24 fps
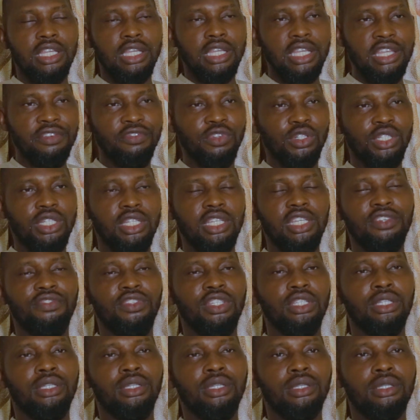Even if
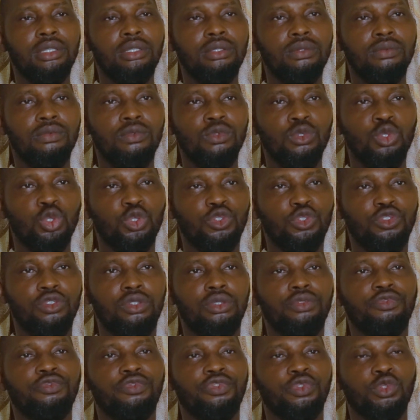the
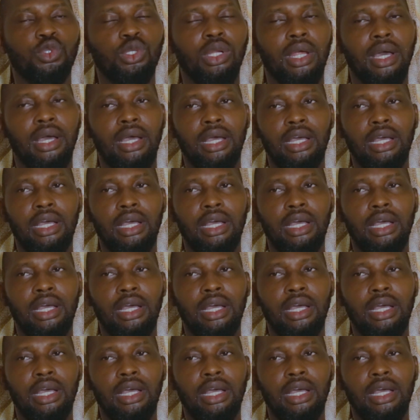youthful